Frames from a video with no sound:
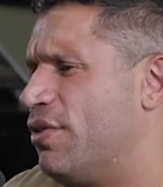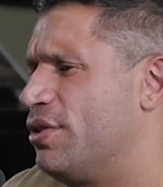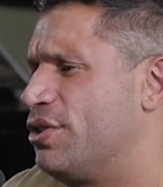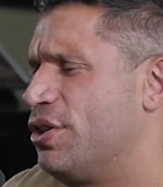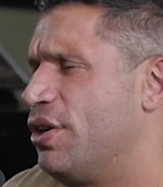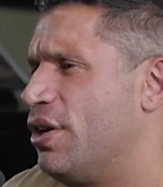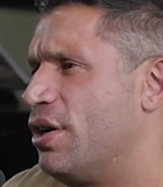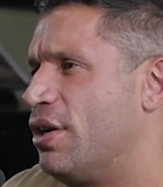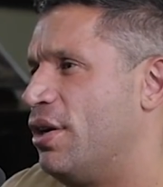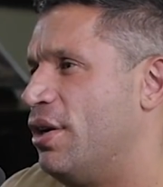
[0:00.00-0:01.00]
for
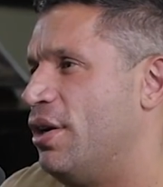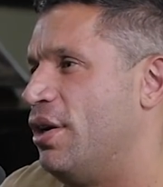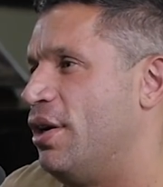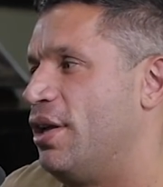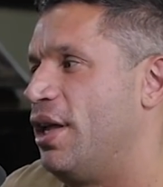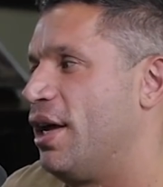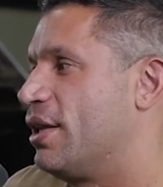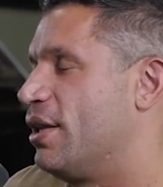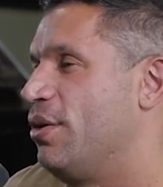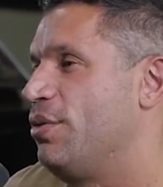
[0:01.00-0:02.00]
sure.
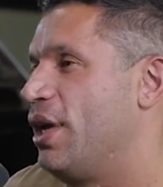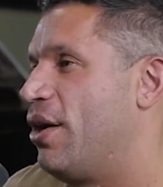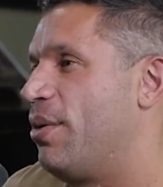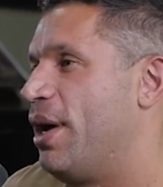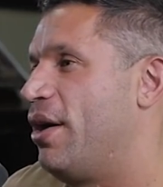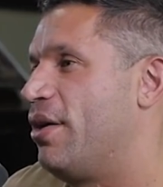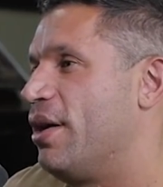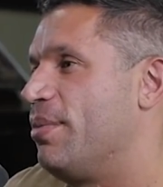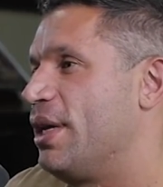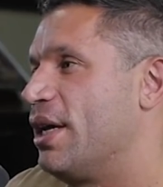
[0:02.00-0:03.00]
Like no doubt about it,